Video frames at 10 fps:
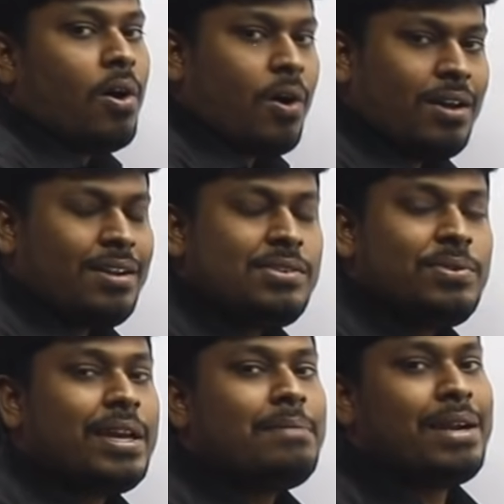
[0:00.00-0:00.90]
or else
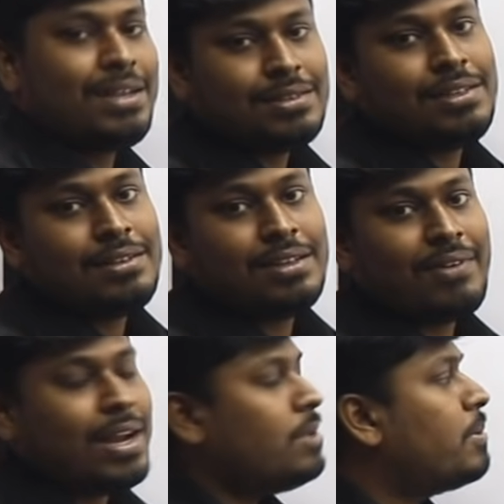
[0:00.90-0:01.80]
you can better think the
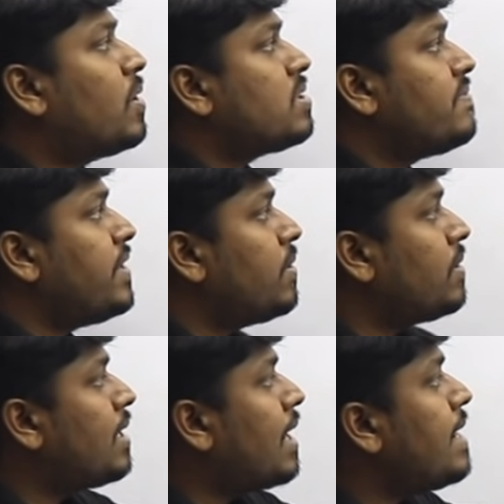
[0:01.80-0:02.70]
value, because we know
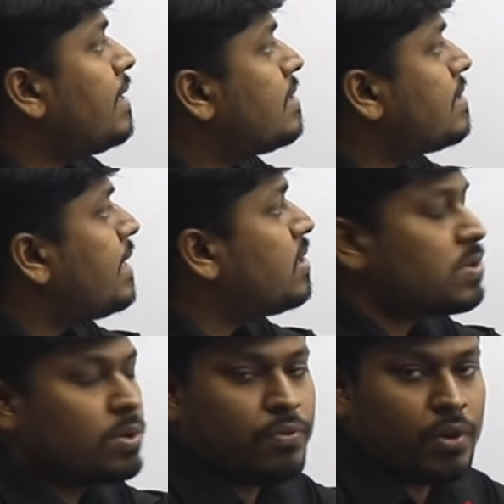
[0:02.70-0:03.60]
the right hand side is
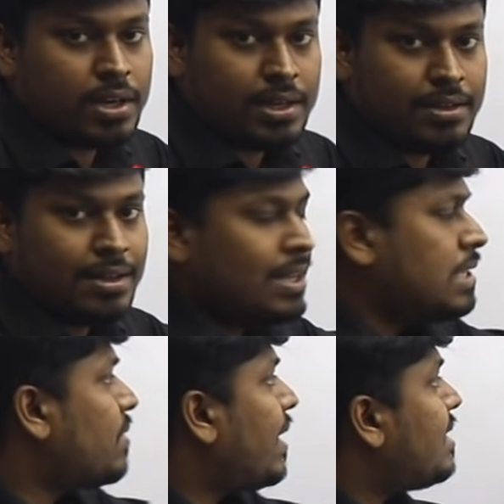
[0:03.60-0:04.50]
240.
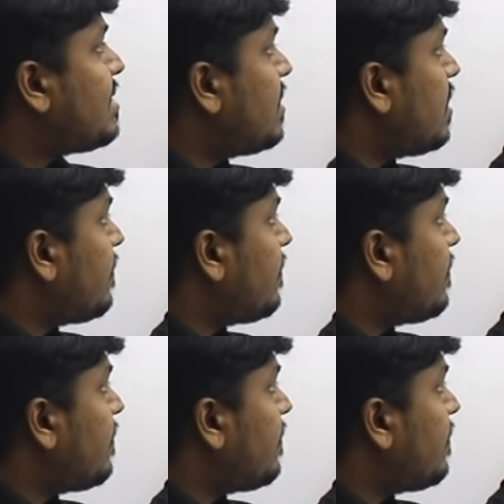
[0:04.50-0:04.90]
So instead